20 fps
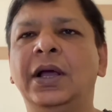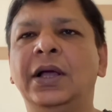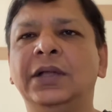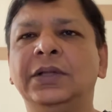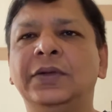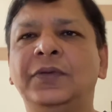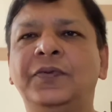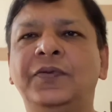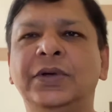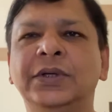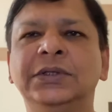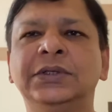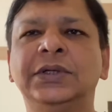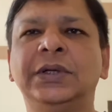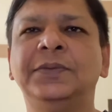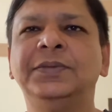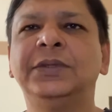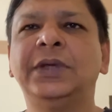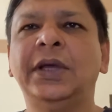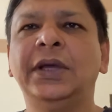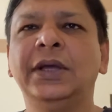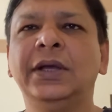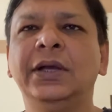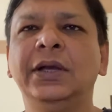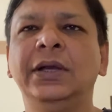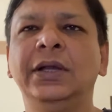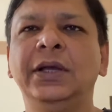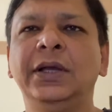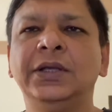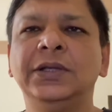the first sub
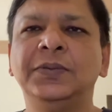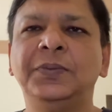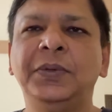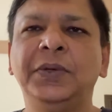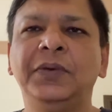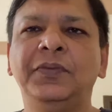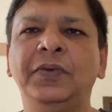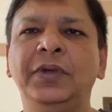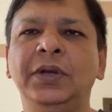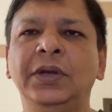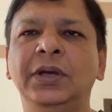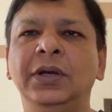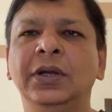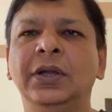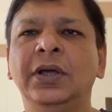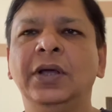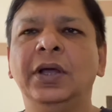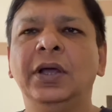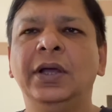cycle is between